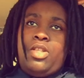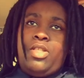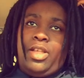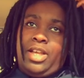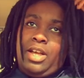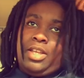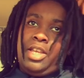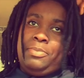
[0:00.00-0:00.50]

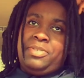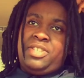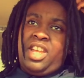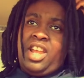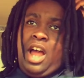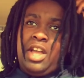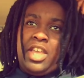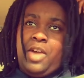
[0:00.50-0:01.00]
Like I kept
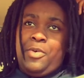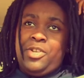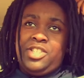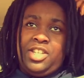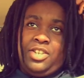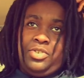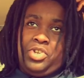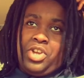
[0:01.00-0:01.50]
saying, I can't wait
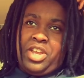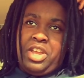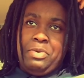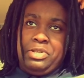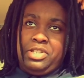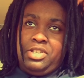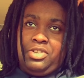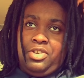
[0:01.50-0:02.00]
till New Year,
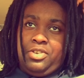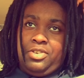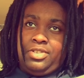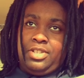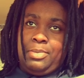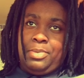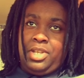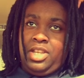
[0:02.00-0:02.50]

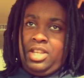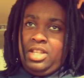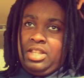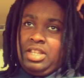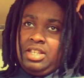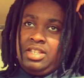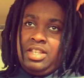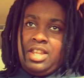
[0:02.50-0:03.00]
because I'm gonna get
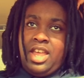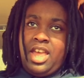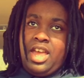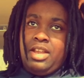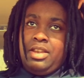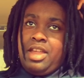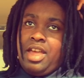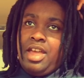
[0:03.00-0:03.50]
this and
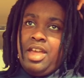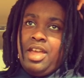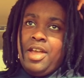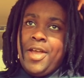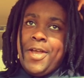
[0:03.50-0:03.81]
that and that.